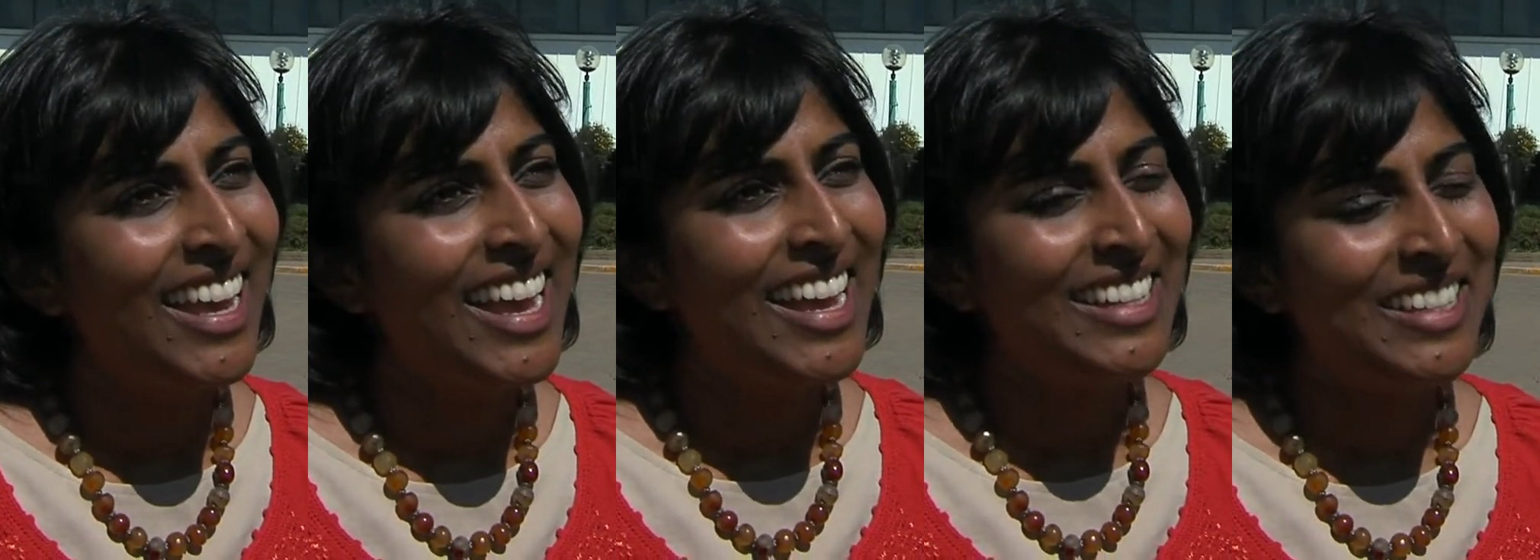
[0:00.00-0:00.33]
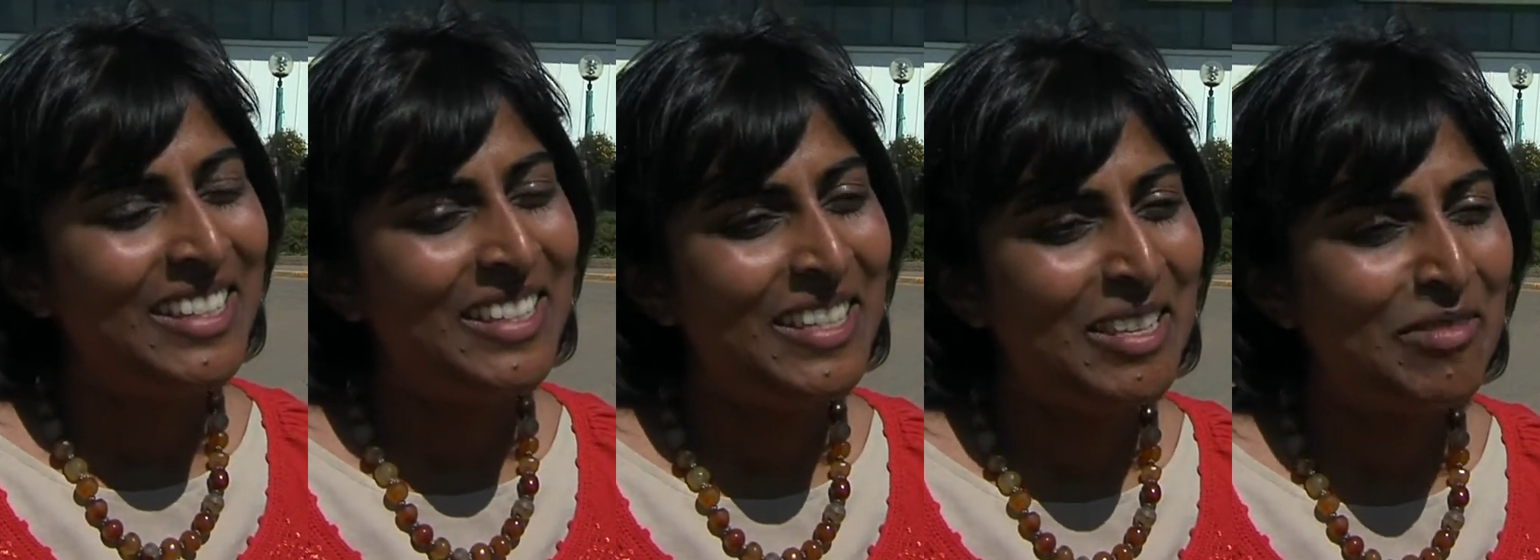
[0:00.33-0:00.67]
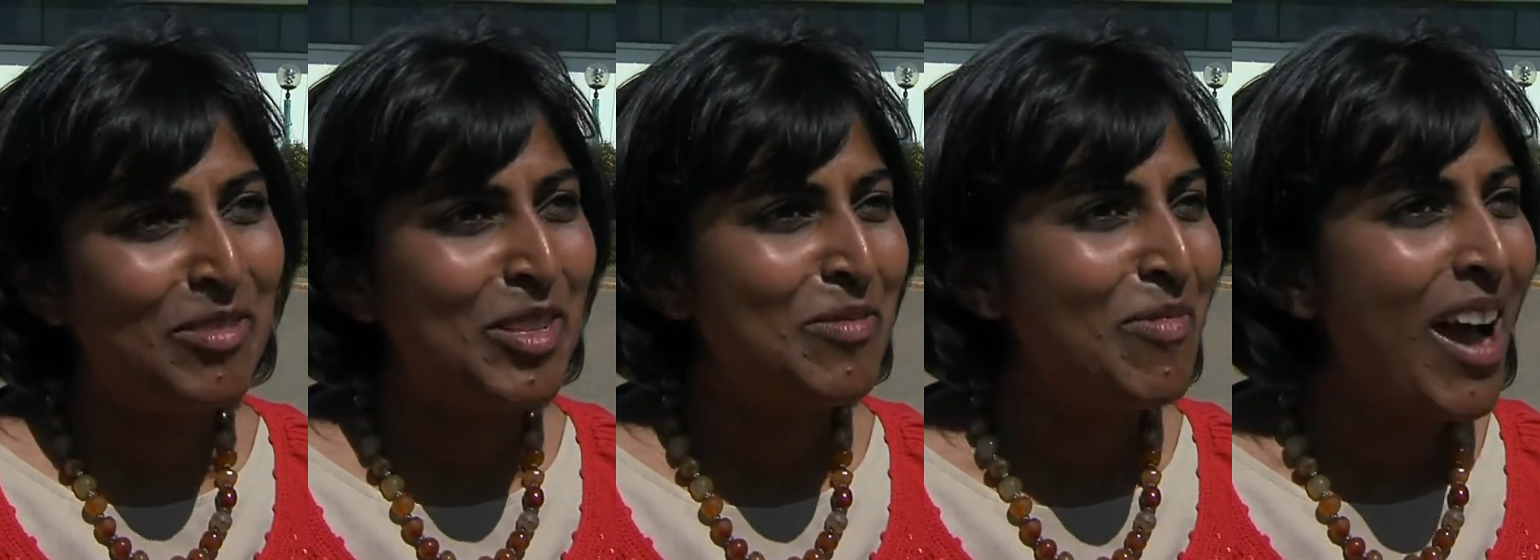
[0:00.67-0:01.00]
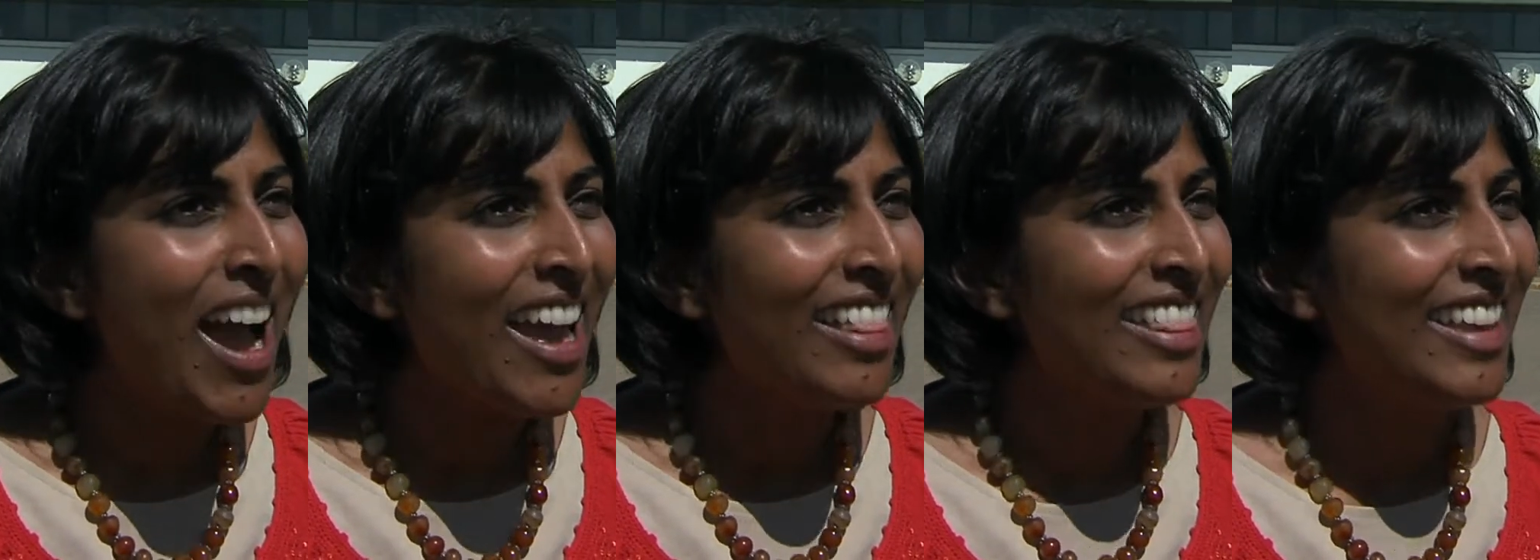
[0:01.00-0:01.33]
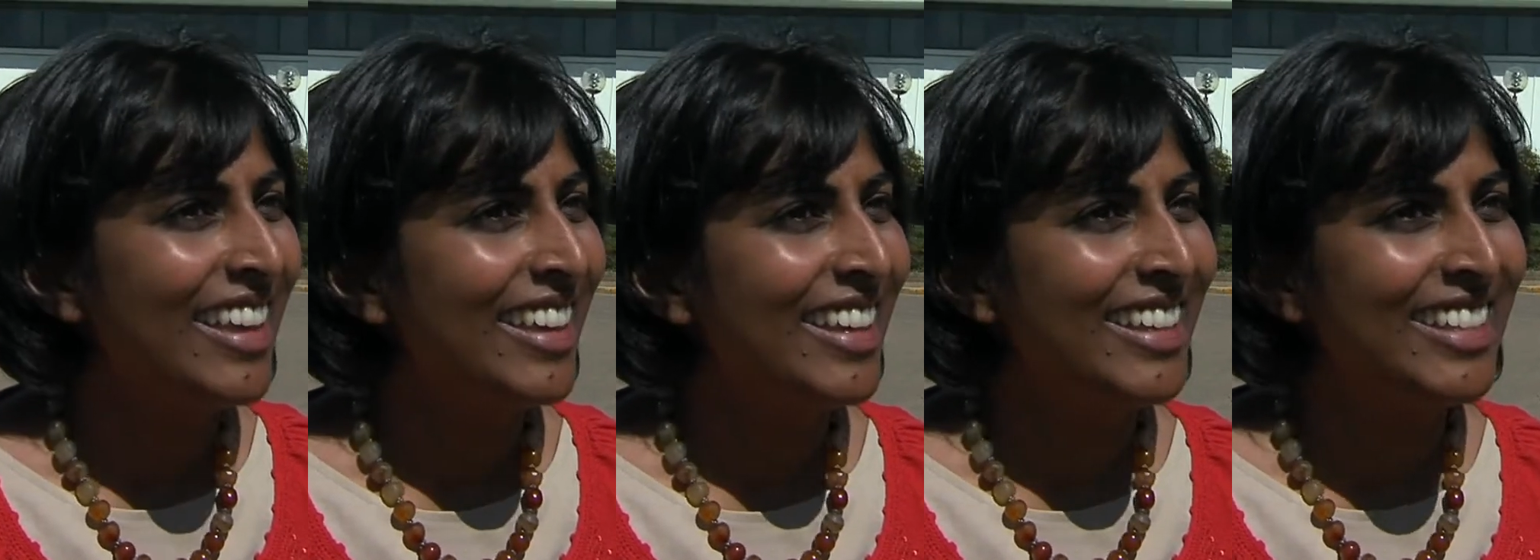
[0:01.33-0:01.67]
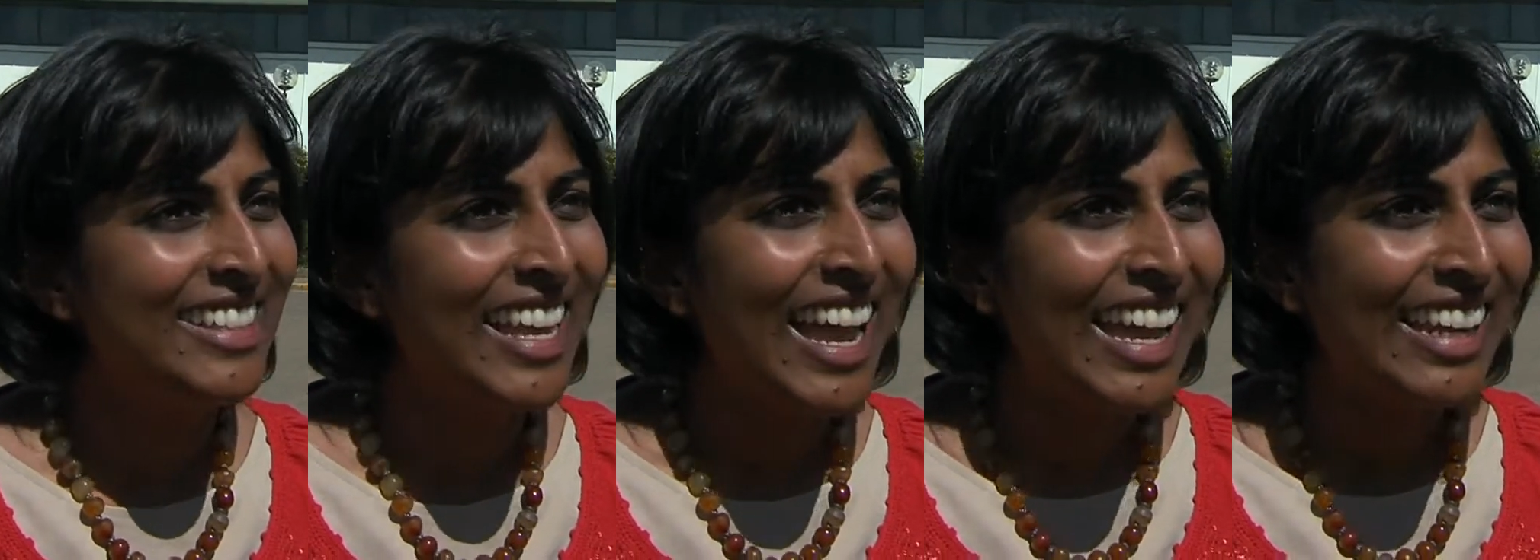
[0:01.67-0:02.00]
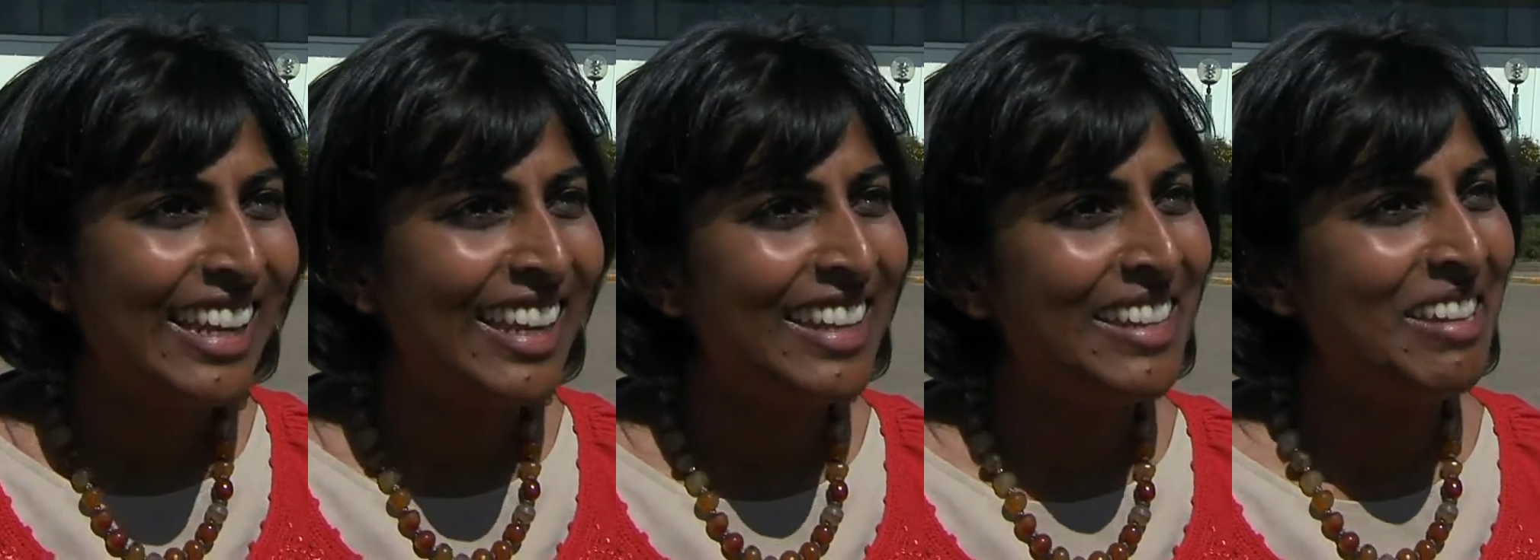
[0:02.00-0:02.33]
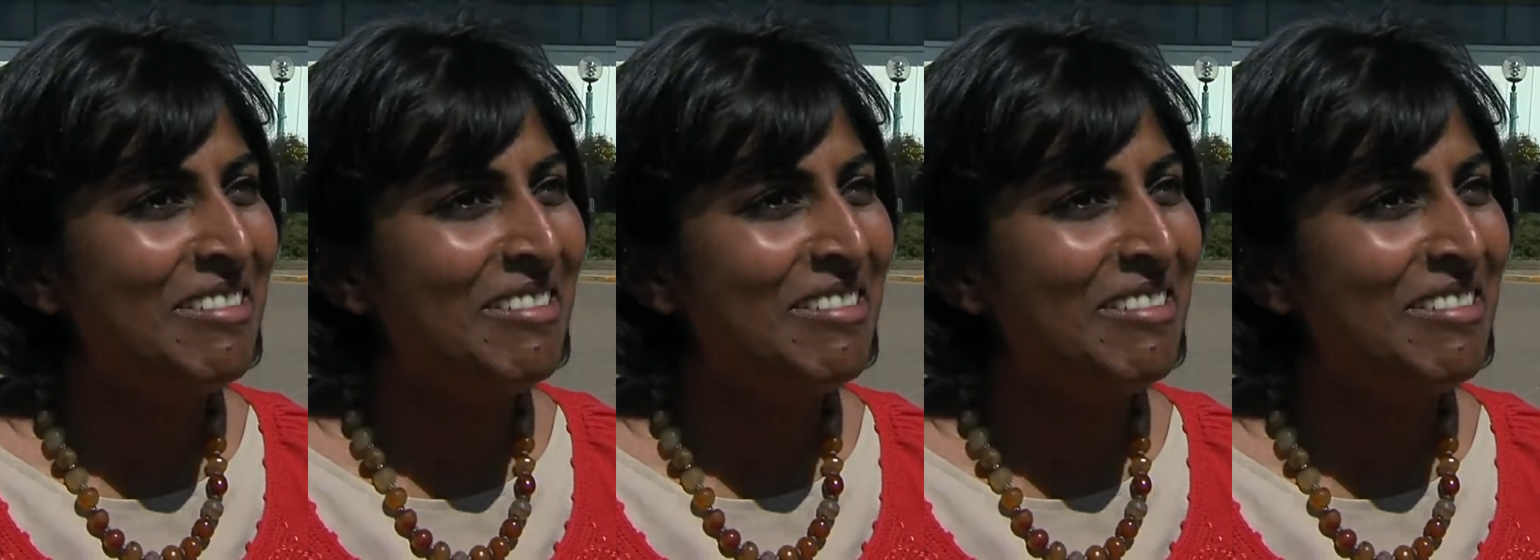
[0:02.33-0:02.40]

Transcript: Uh, to see them smiling, excited,